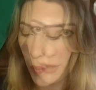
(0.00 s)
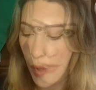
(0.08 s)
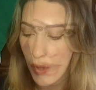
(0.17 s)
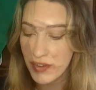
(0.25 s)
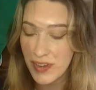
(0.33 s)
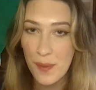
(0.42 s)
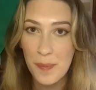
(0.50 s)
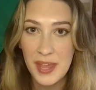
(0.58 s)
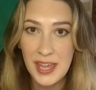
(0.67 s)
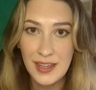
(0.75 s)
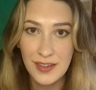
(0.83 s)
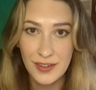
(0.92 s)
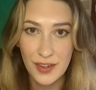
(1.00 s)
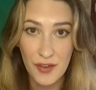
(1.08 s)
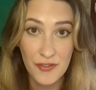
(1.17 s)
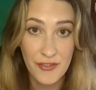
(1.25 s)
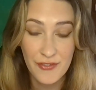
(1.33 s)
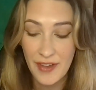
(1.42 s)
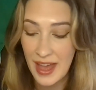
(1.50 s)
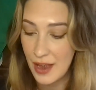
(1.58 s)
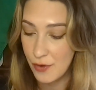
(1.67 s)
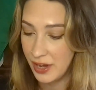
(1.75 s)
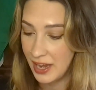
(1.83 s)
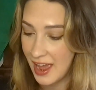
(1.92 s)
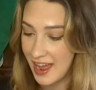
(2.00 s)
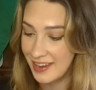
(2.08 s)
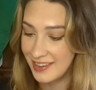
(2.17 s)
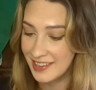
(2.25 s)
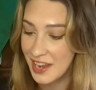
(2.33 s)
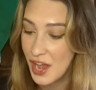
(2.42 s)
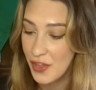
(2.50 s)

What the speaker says: What a piece of fairy land!